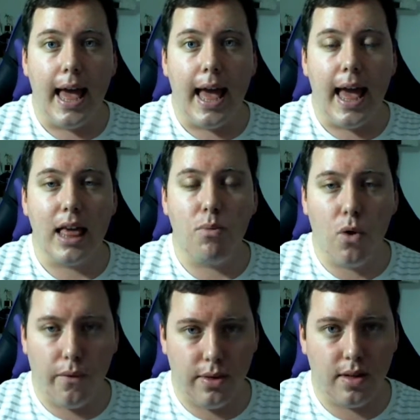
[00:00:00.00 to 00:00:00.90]
has
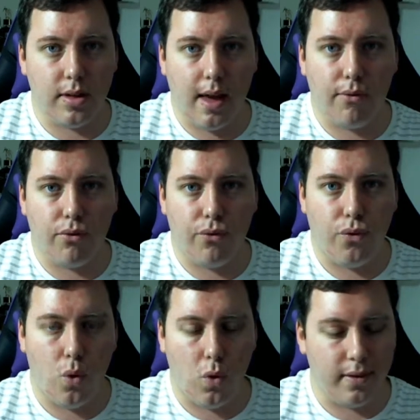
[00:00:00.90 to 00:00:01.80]
more of the stuff
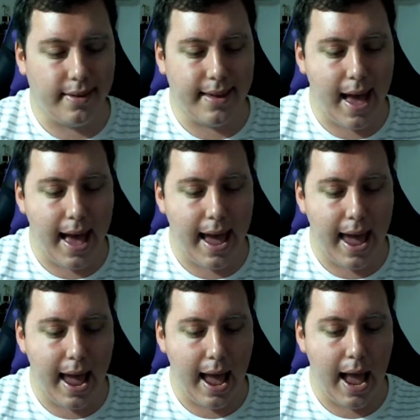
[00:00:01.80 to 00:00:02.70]
for,
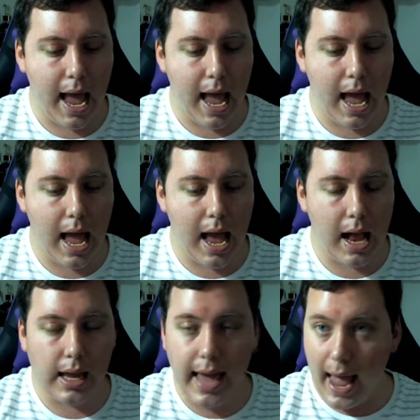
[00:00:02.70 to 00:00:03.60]
say,
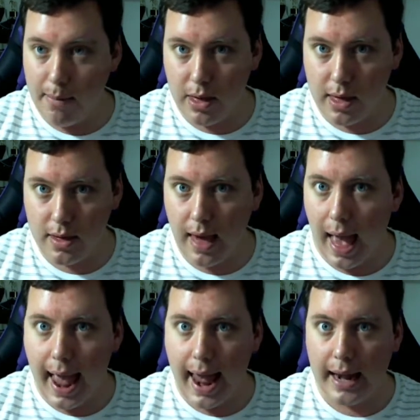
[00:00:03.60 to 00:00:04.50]
gamers
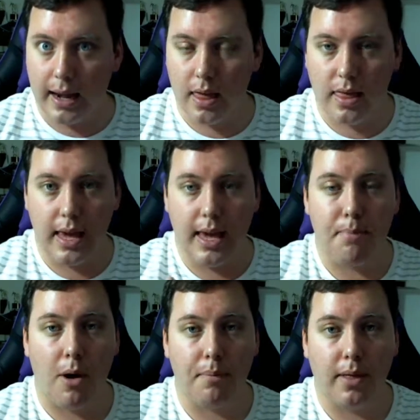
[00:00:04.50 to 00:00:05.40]
and the
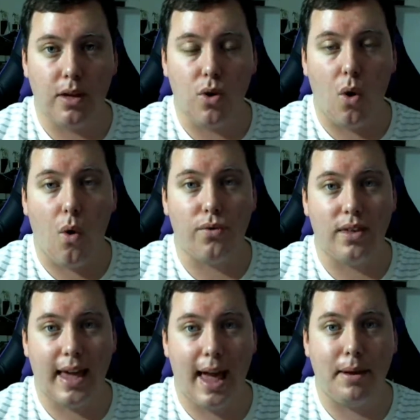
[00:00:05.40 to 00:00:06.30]
populace of the
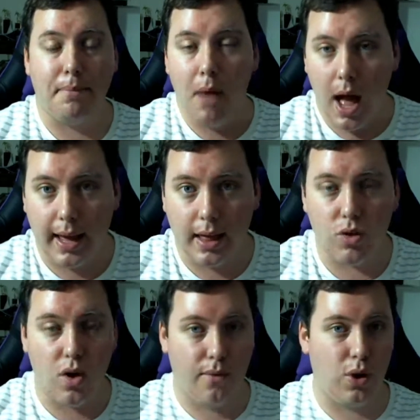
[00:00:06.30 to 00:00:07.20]
gaming market.
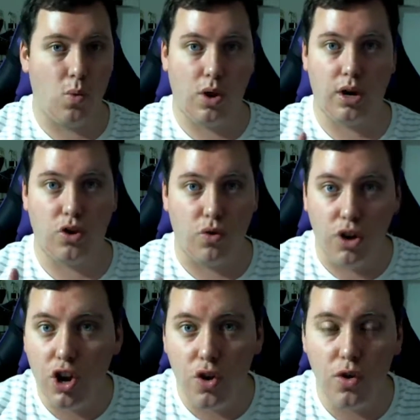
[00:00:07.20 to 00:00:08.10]
So if you want to do
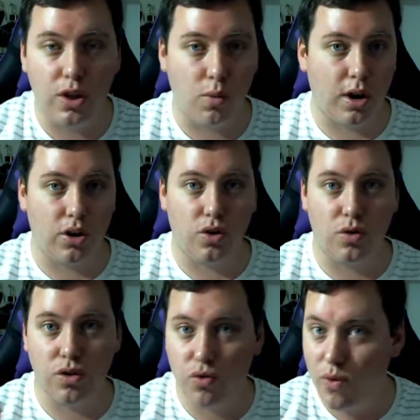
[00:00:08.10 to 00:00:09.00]
news, you want to do
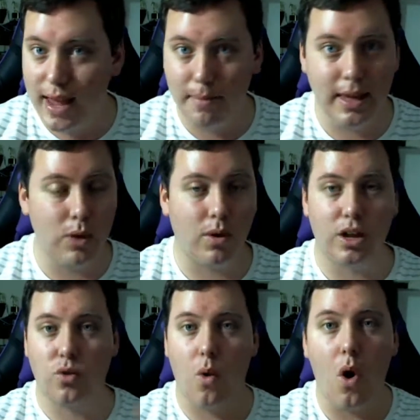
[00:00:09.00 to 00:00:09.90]
streaming, you want
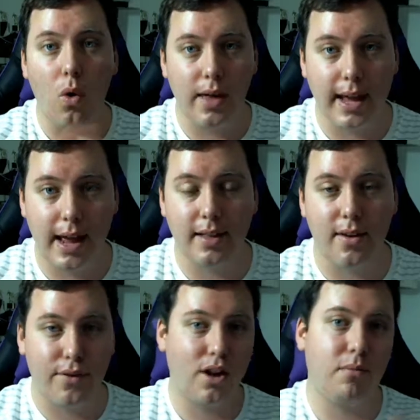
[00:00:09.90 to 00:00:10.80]
to do all that kind of
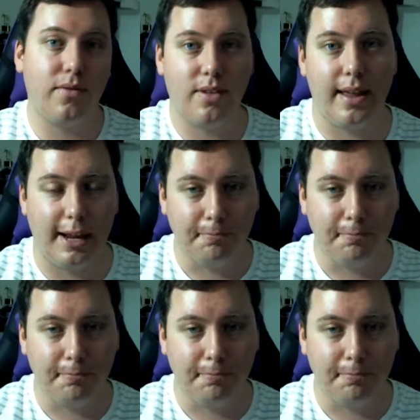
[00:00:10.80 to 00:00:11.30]
stuff, you got to move to Sydney.